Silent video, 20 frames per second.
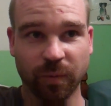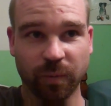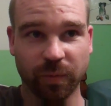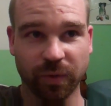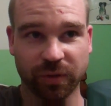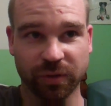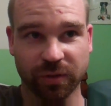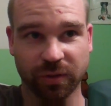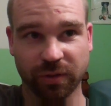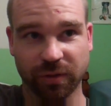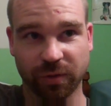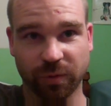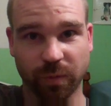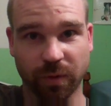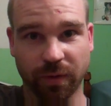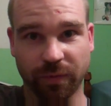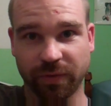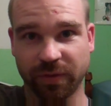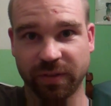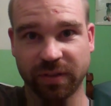which are the
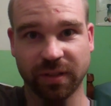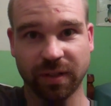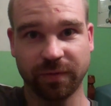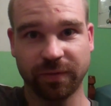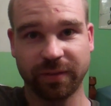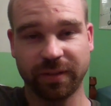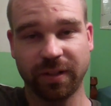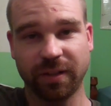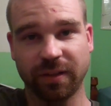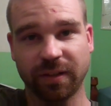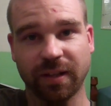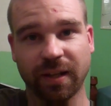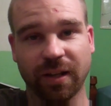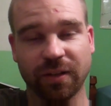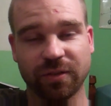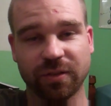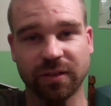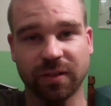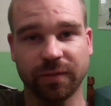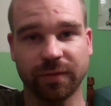12th and 17th
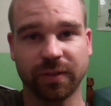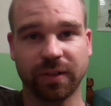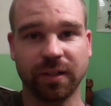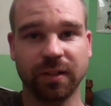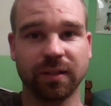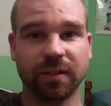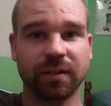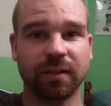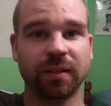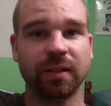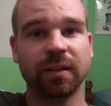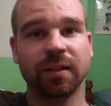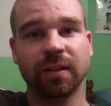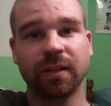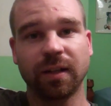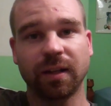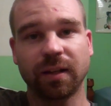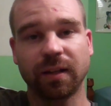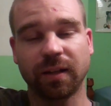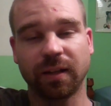caches ever hidden.
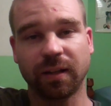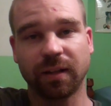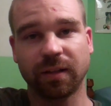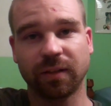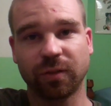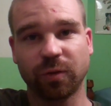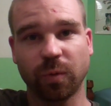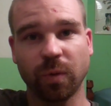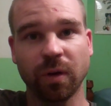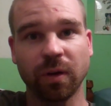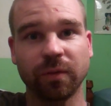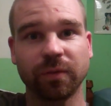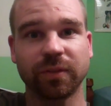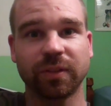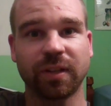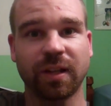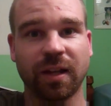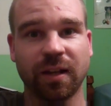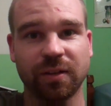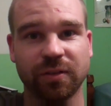And 12
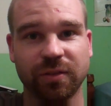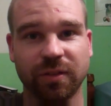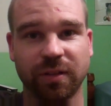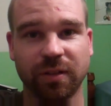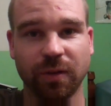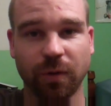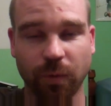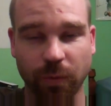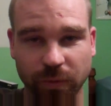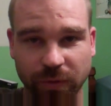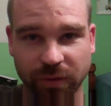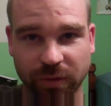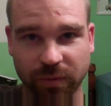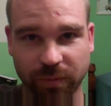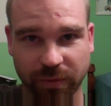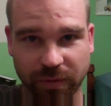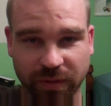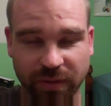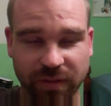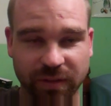is actually the
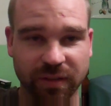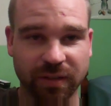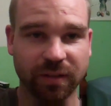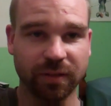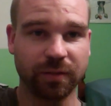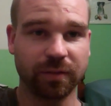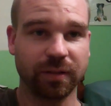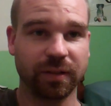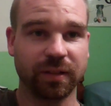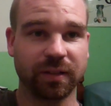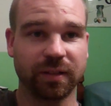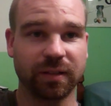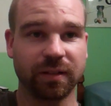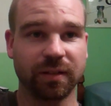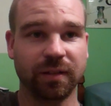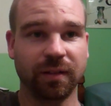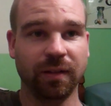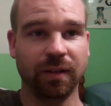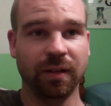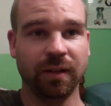oldest one that still is
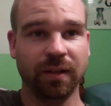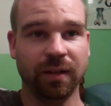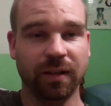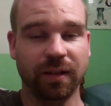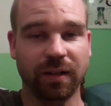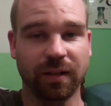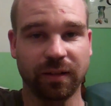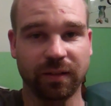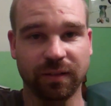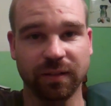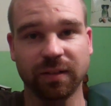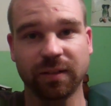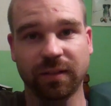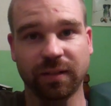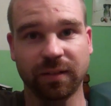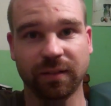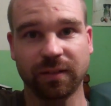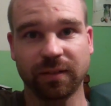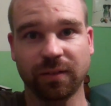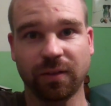in
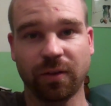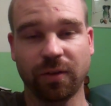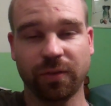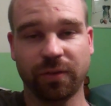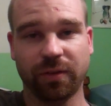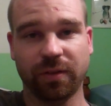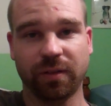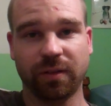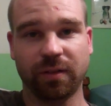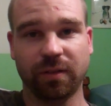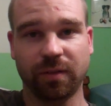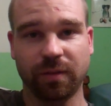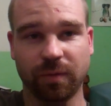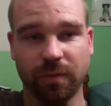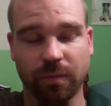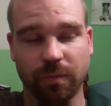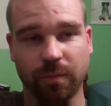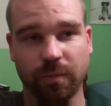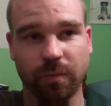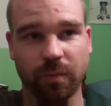existence. All the
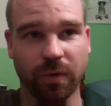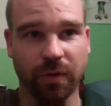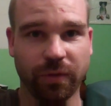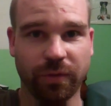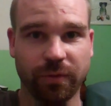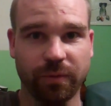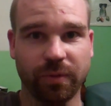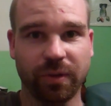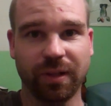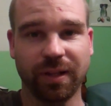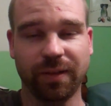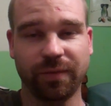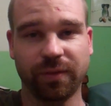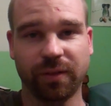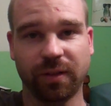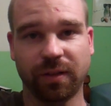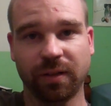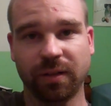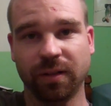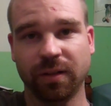1 through
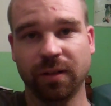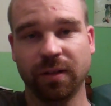11